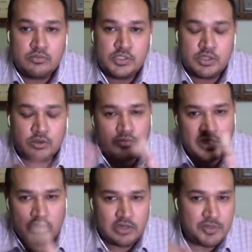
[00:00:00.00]
So
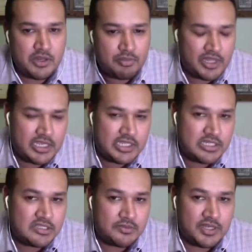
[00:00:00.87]
that'll come into play in
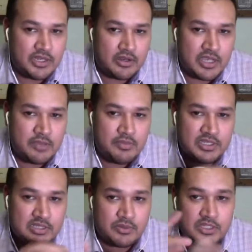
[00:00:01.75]
just a minute, okay?
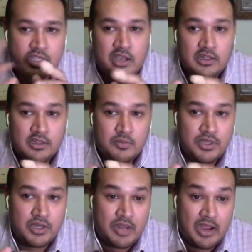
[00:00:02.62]
Because I want to talk a little
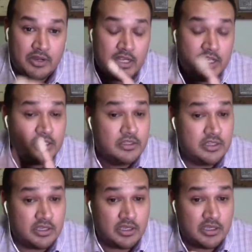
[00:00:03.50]
bit about
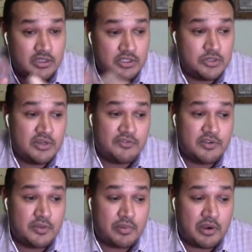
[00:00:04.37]
the two
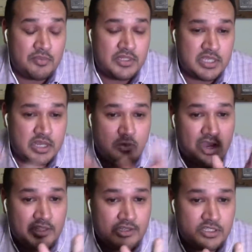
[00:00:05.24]
different departments and
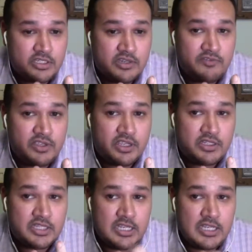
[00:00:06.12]
why they're
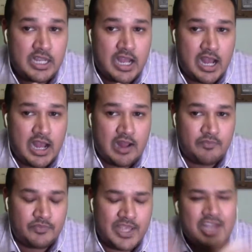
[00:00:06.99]
significant.
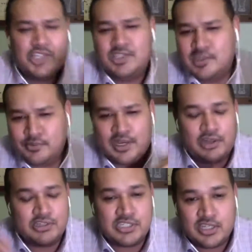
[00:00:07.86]
Actually, you know
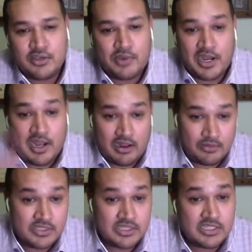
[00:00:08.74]
what? I'll just tell you right now. I
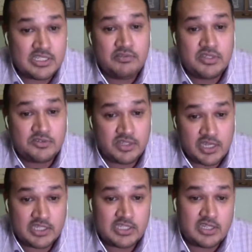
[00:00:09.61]
was going to save this for the
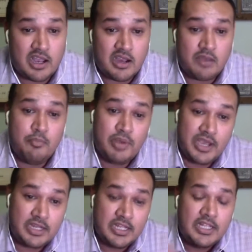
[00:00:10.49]
next talk.
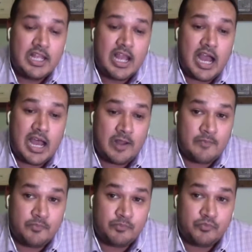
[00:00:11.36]
But
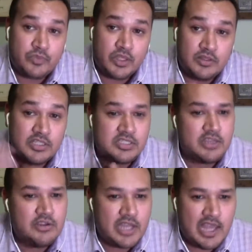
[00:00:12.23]
the
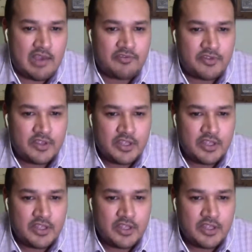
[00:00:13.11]
southern half,